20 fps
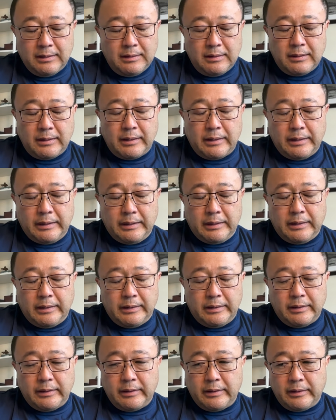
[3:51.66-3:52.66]

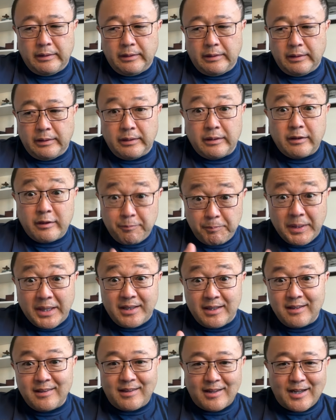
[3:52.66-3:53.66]
and
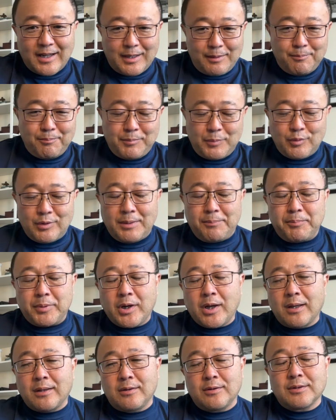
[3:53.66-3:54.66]
spending time building
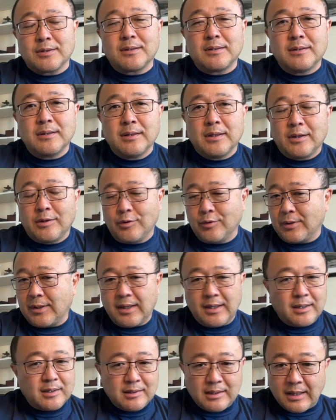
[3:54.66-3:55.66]
product, you
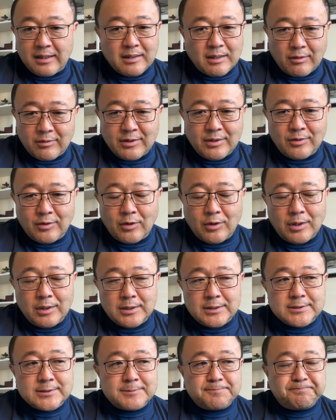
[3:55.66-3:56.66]
take
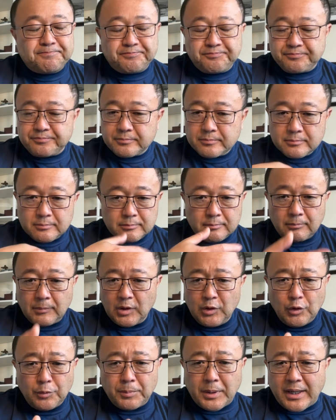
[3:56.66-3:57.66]
$10,000,
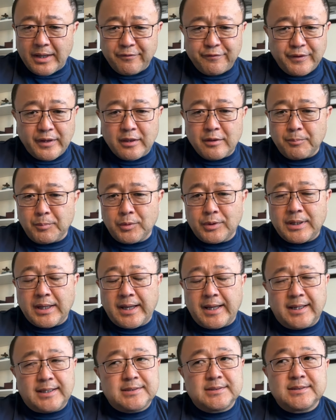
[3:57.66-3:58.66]
you buy Facebook
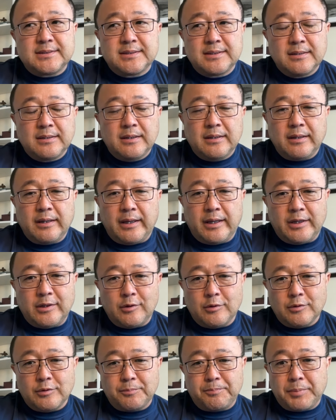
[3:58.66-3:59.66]
ads, and
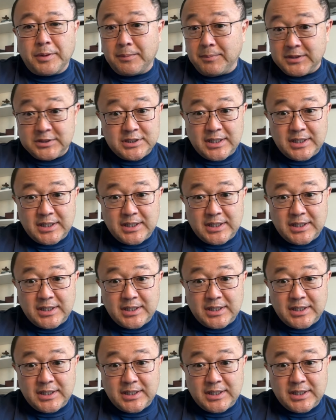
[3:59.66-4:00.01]
you publish